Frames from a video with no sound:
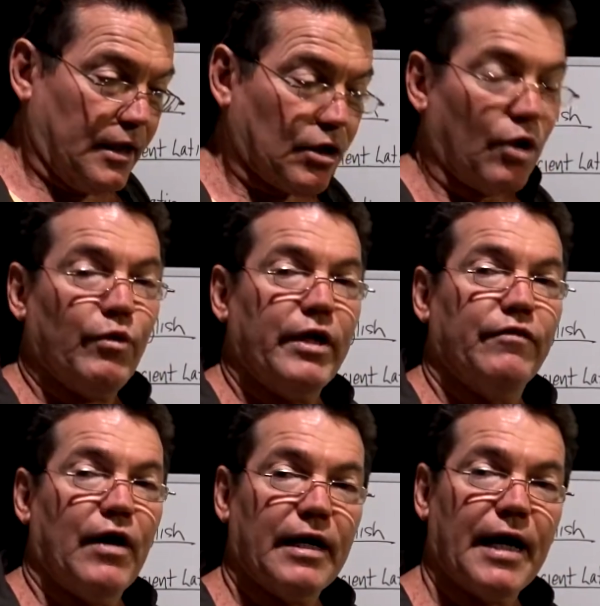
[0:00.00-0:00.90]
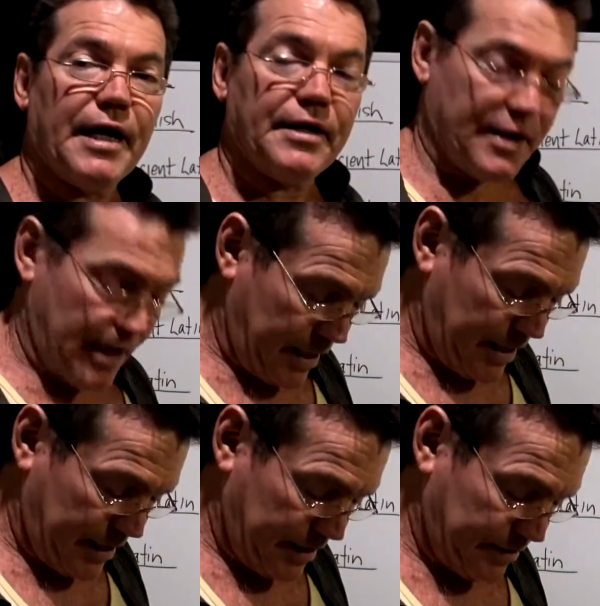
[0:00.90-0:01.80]
got rid of Latin
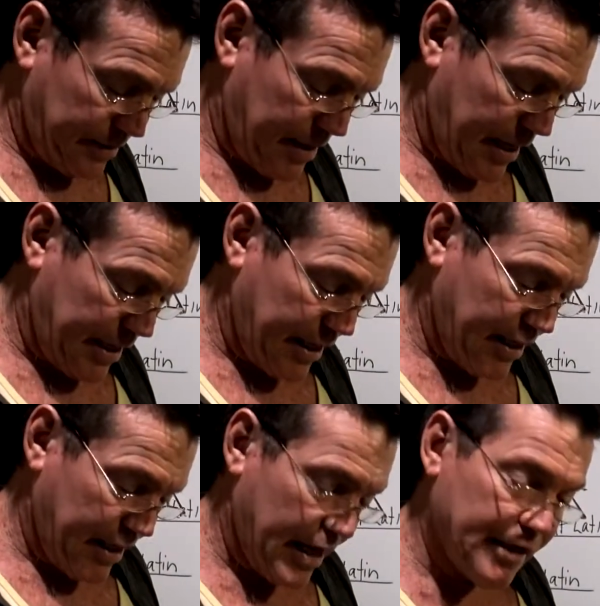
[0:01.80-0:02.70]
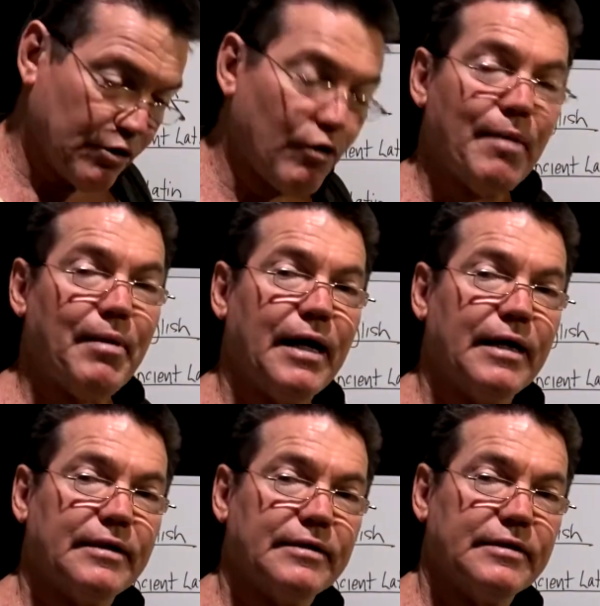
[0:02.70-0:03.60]
and grammar
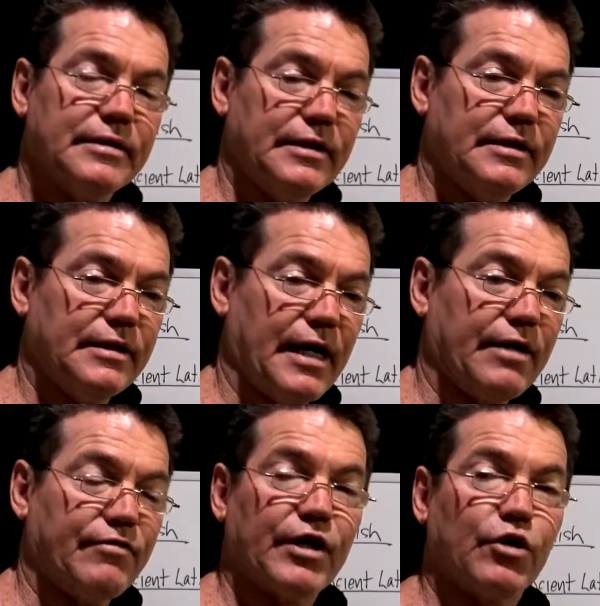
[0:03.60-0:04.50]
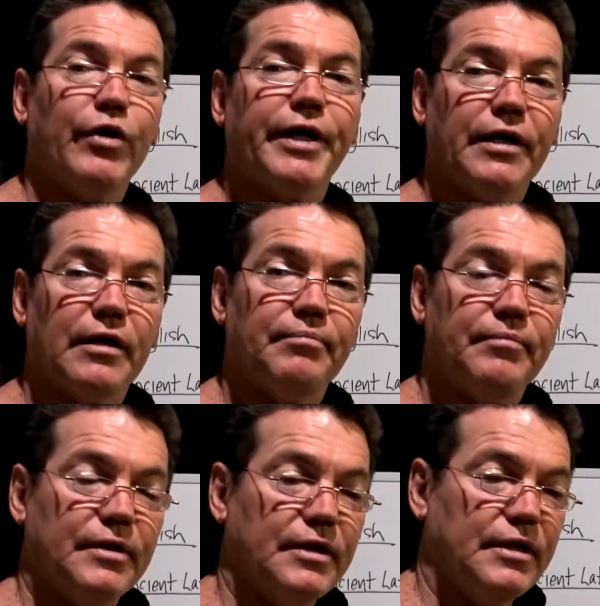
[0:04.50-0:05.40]
out of their curriculum,
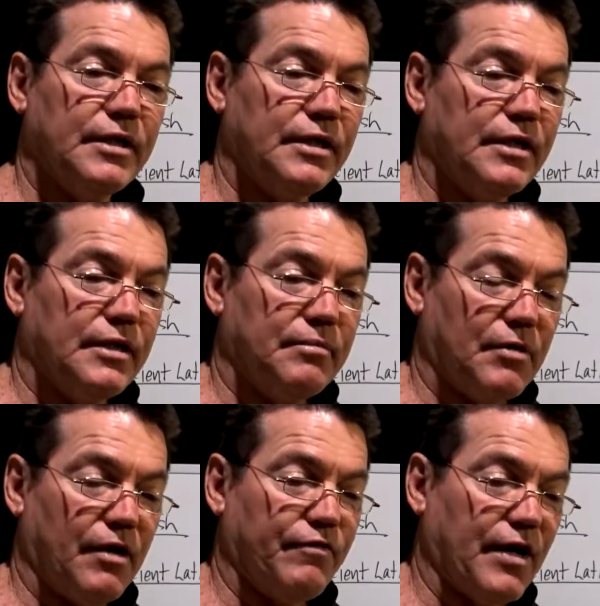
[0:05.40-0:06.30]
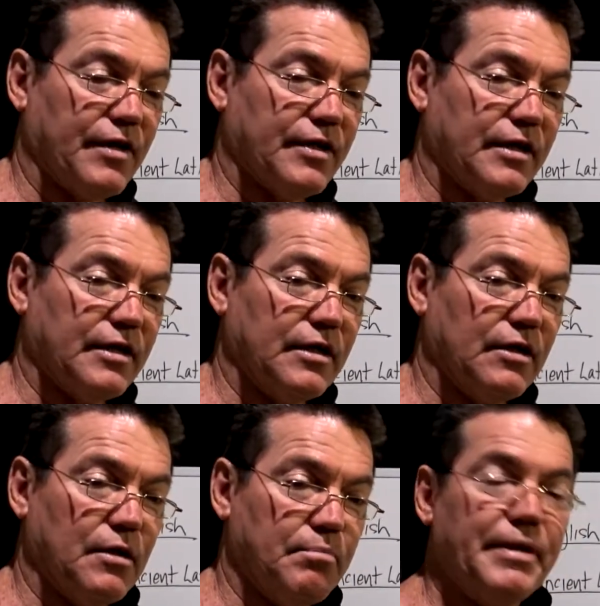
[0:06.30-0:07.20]
my father
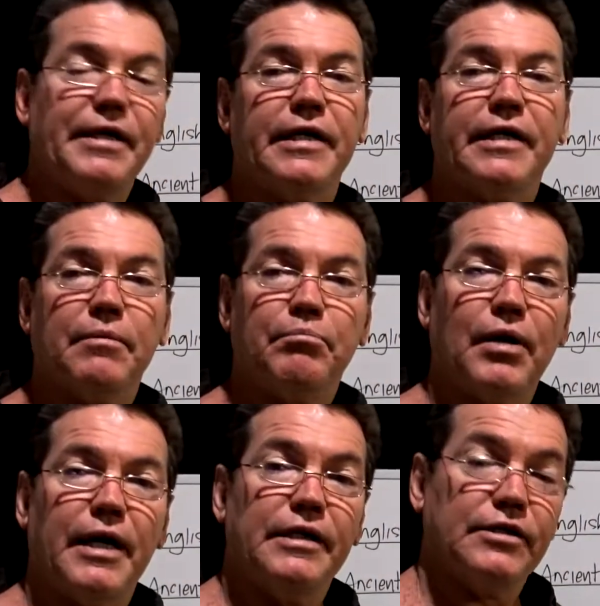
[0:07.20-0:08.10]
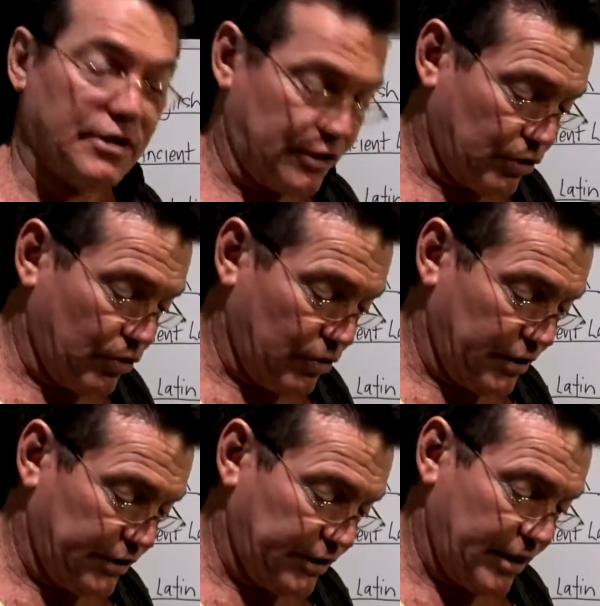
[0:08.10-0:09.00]
bitterly complained to the school
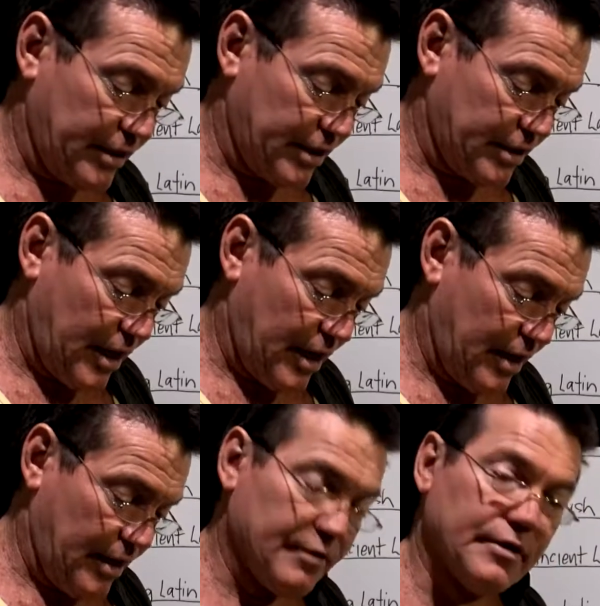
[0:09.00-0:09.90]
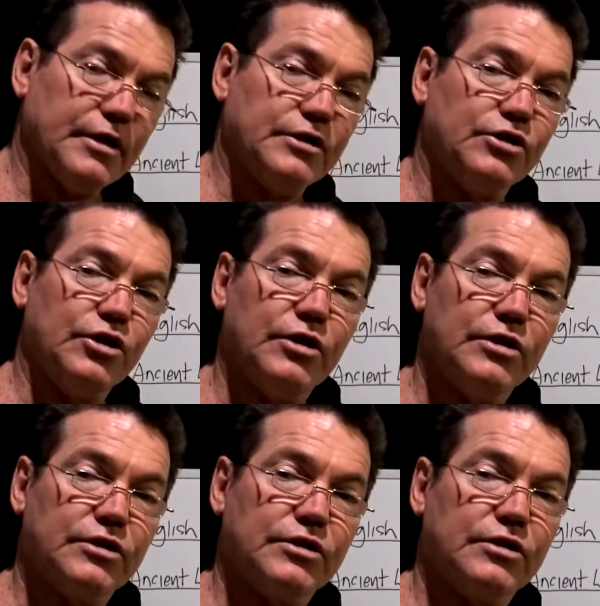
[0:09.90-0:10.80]
and said that the
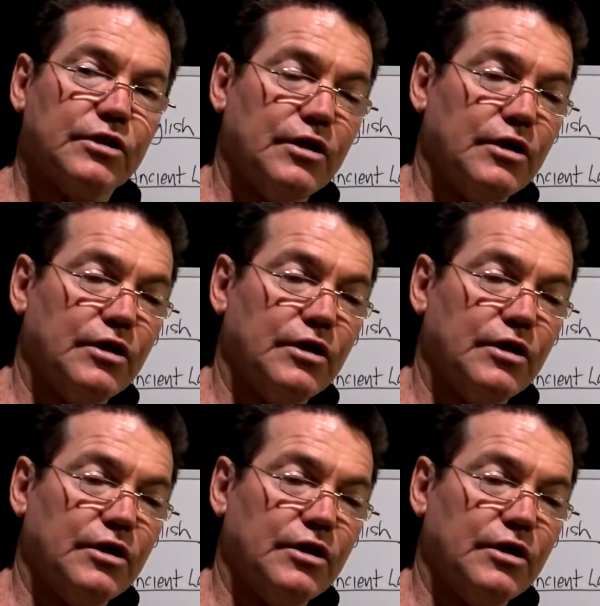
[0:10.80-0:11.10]
students